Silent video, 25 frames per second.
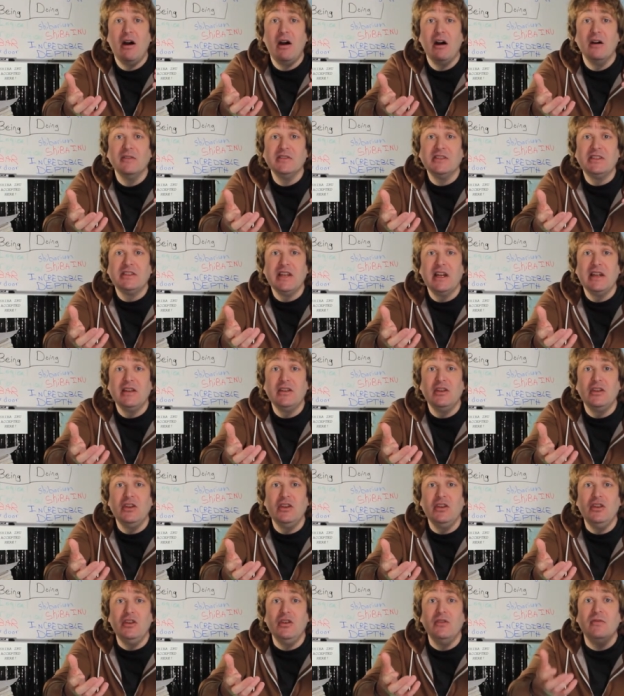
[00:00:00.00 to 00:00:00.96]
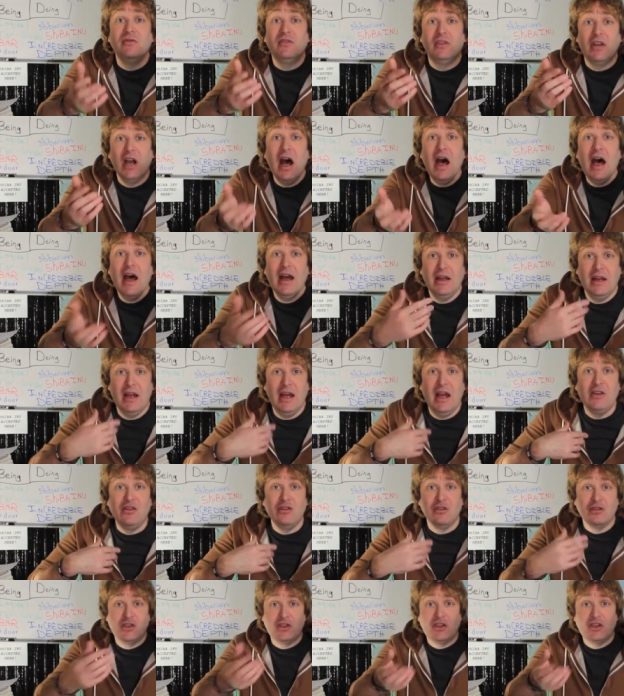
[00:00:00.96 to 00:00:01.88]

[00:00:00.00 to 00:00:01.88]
all of a sudden you've got and you're